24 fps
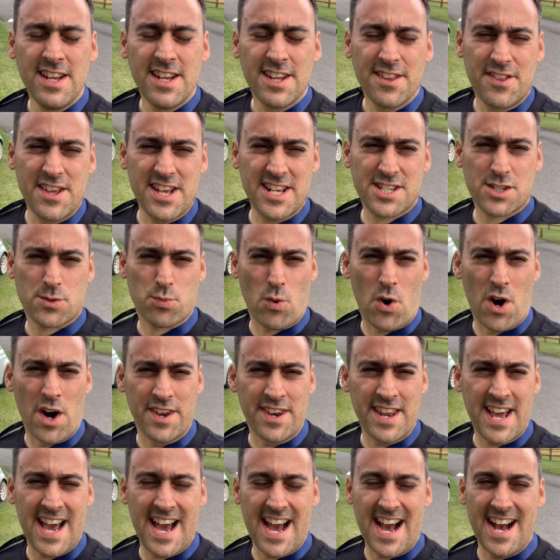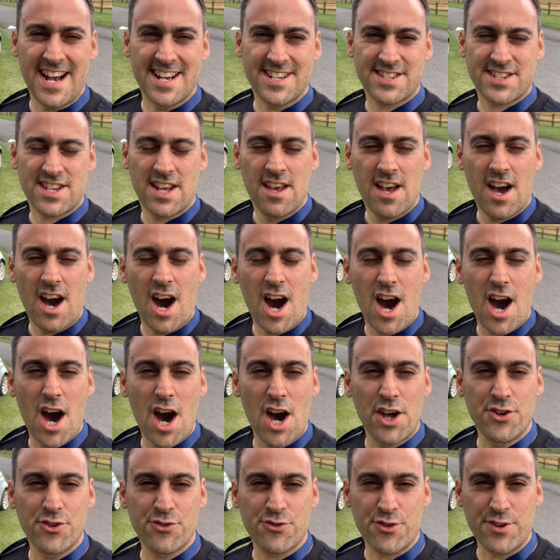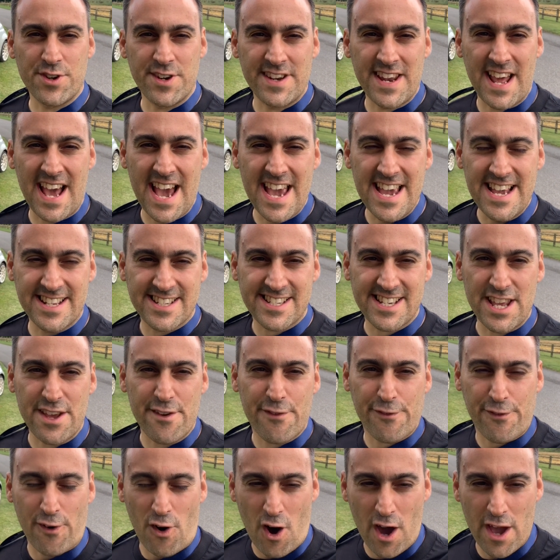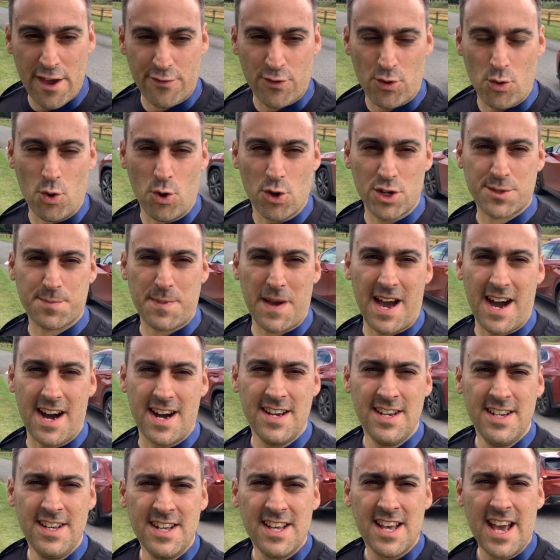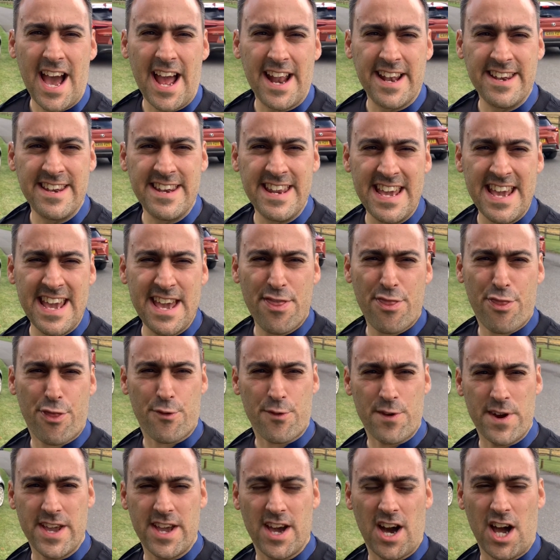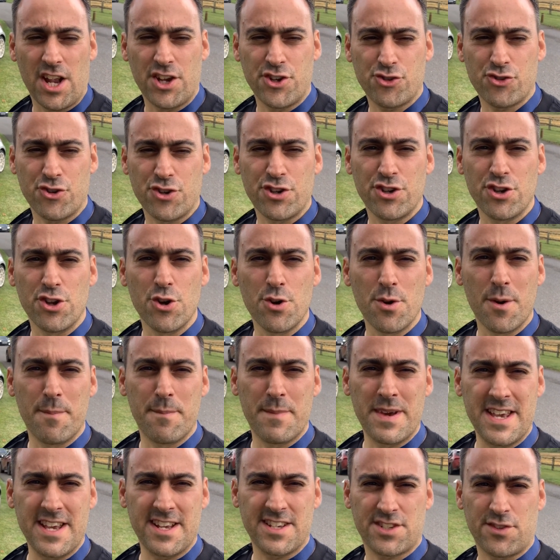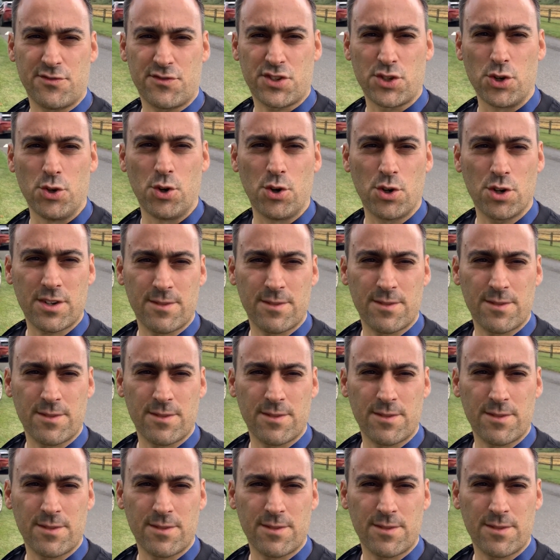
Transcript: This one has 185 horsepower and near 300 Newton meters of torque.